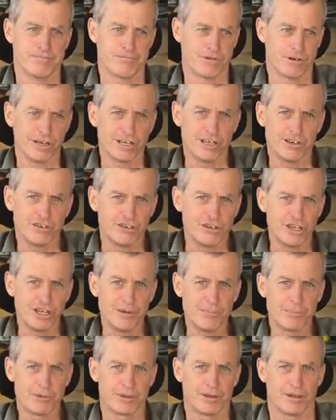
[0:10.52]
pretty
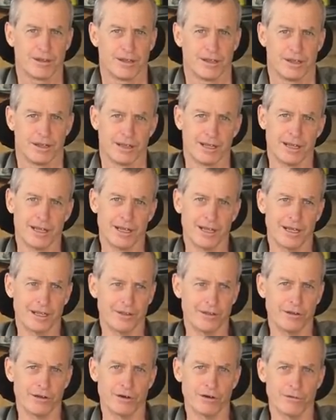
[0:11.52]
cheap,
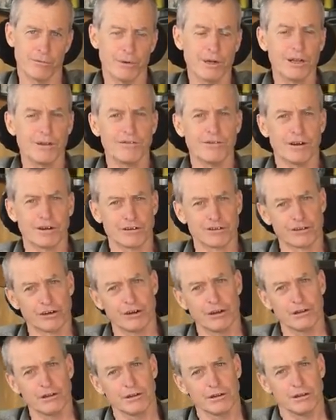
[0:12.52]
and they're really
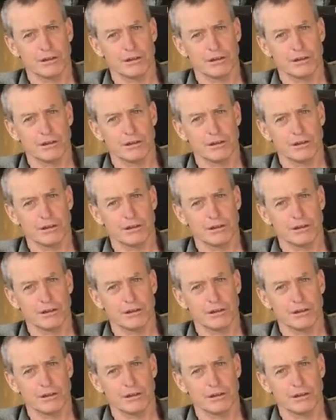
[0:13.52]
functional.